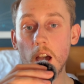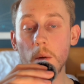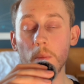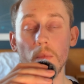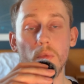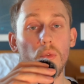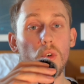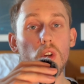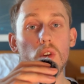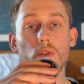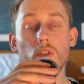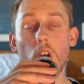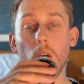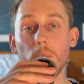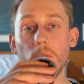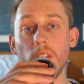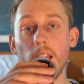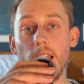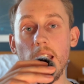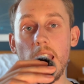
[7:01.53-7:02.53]
for your
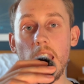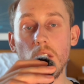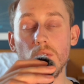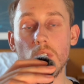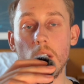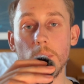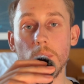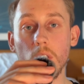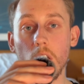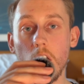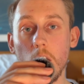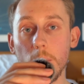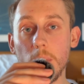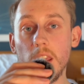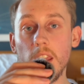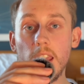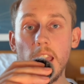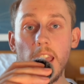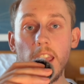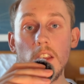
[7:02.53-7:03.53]
top set, 8 reps at
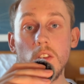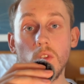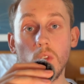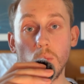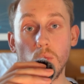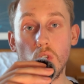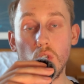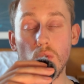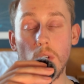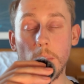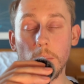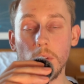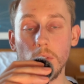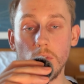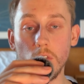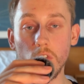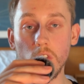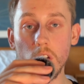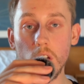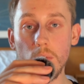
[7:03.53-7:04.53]
RPE 8, so 2 reps in
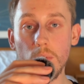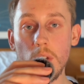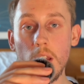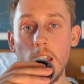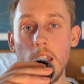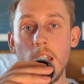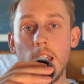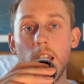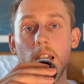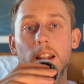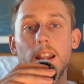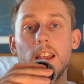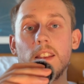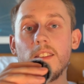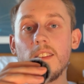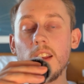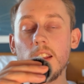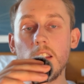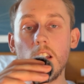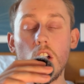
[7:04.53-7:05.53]
reserve. Let's
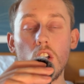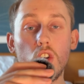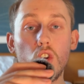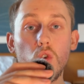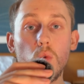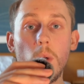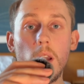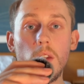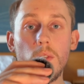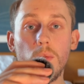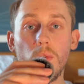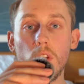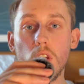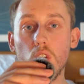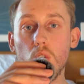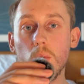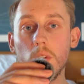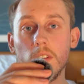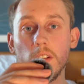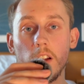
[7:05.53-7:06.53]
say that a good weight for
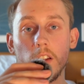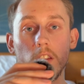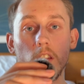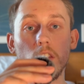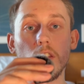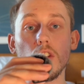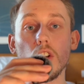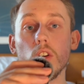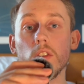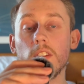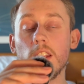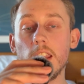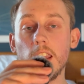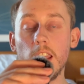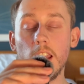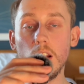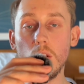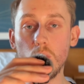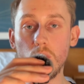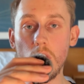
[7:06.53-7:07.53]
you is like the 30
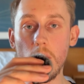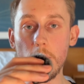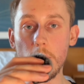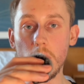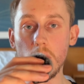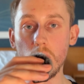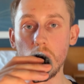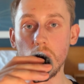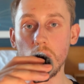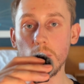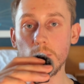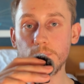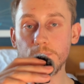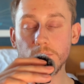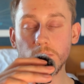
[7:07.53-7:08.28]
kilo dumbbells.